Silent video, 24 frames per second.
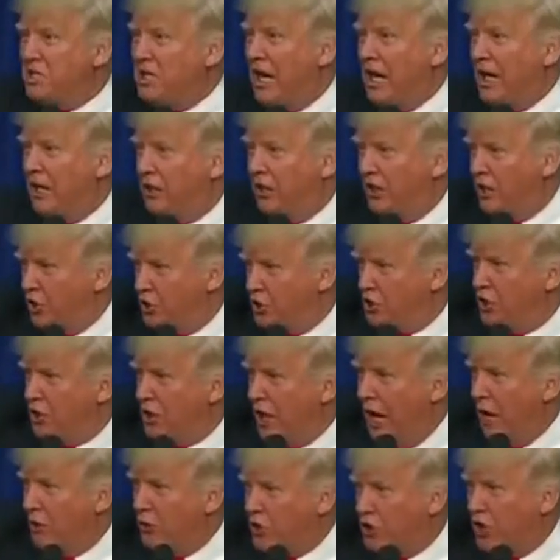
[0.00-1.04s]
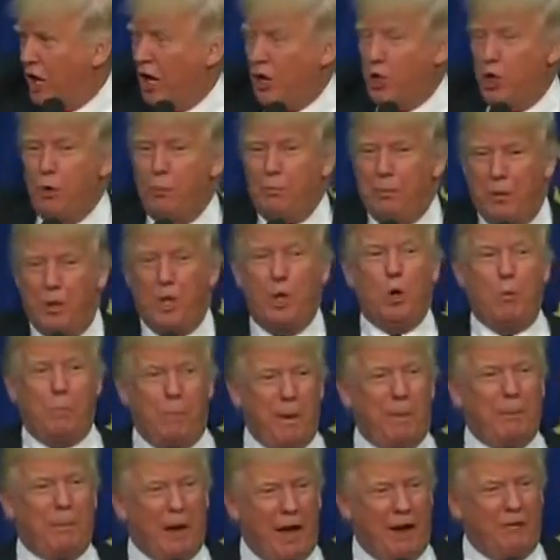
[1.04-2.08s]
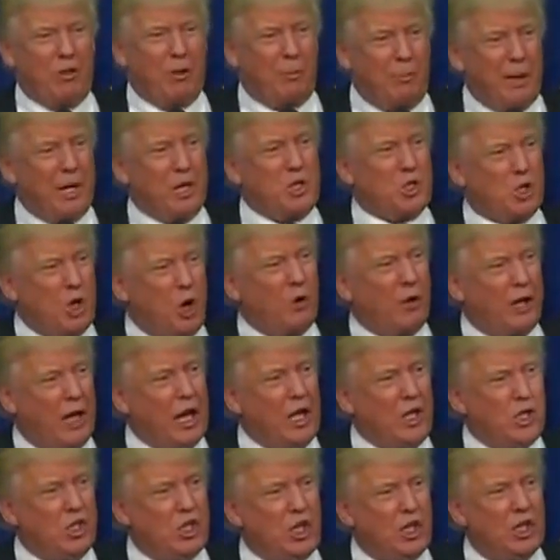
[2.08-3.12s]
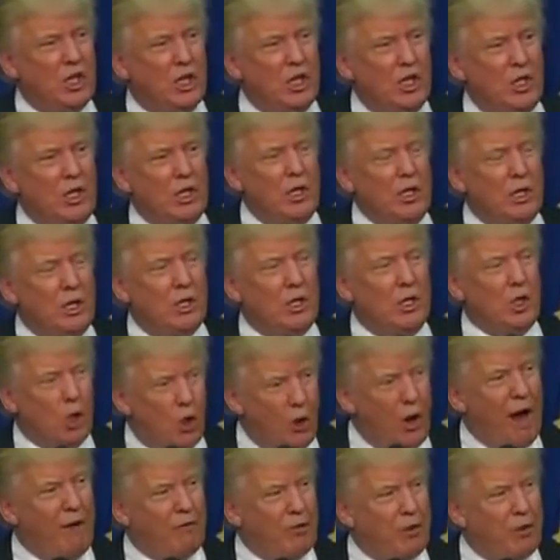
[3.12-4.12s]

to expect a different Trump, but a, quote, slightly more subtle Trump.